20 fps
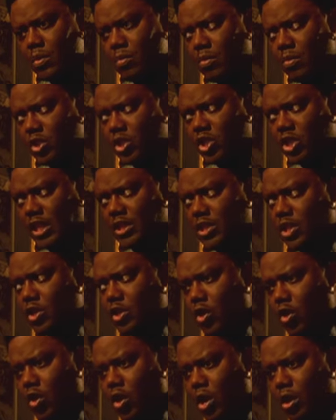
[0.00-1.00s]
was shut the
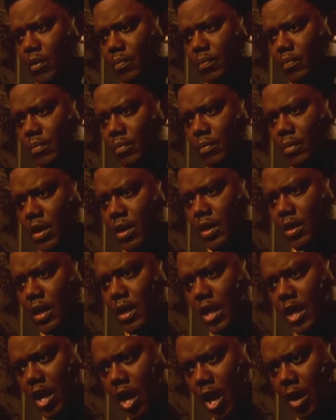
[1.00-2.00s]
door
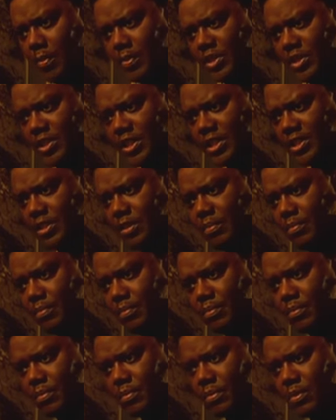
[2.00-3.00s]
and arm the system.
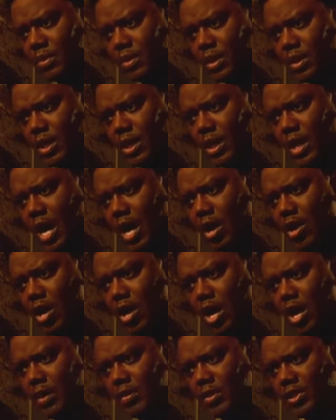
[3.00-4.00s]
And how you
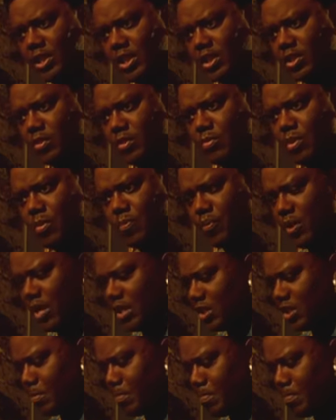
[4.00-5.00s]
arm the system, you
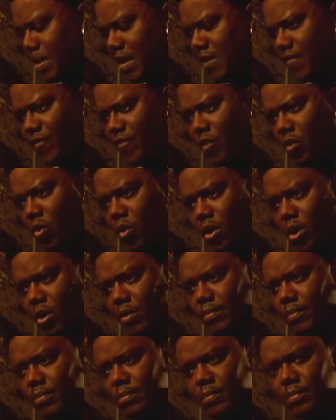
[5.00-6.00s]
press B4.
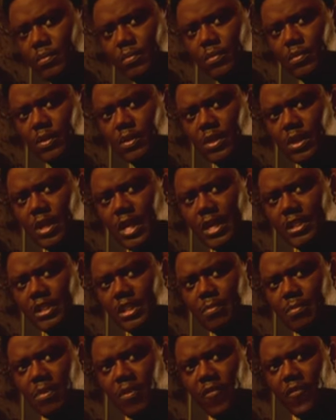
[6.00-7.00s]
As
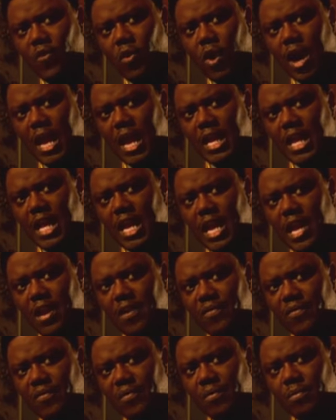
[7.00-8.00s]
in, before I
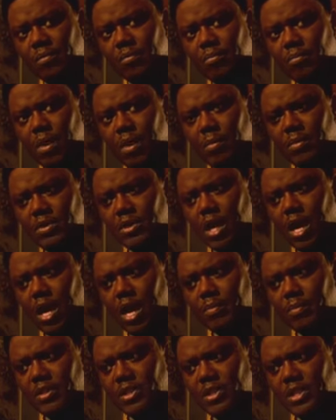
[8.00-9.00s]
leave, I must
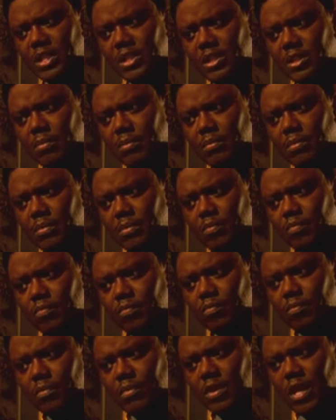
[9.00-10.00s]
arm the system.
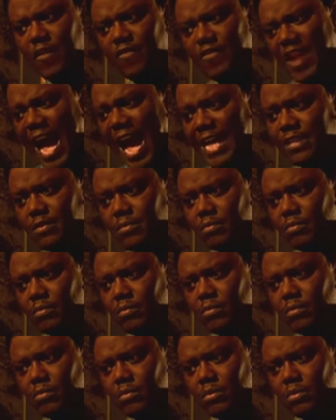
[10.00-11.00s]
If not,
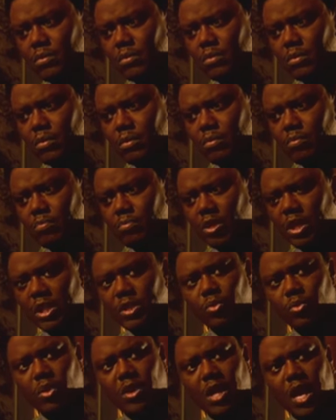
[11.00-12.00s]

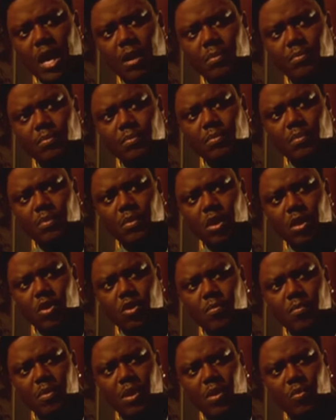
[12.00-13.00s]
police will come,
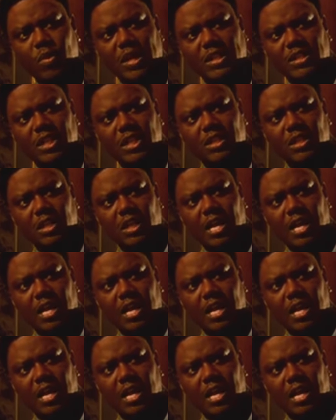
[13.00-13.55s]
you'll be arrested as an